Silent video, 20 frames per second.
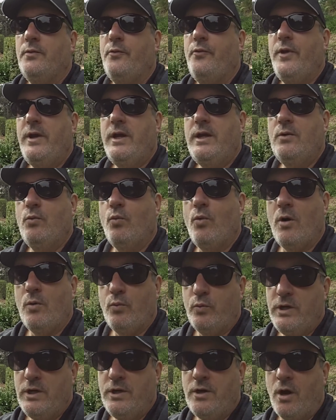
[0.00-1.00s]
Then what
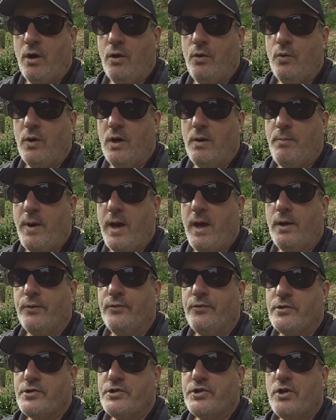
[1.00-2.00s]
we know
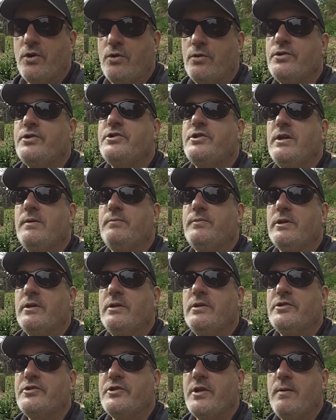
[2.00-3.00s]
about this concept
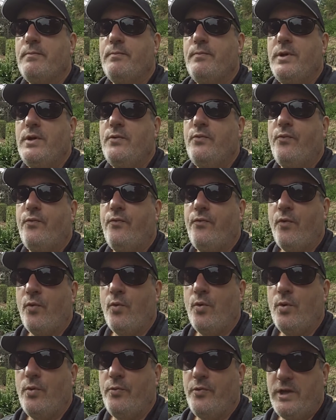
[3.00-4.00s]
is that
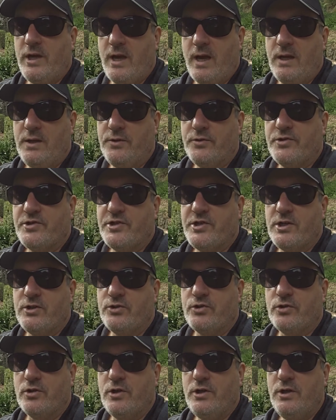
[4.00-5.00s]
before the 8th
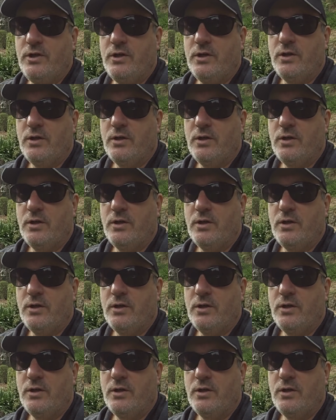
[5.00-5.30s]
century,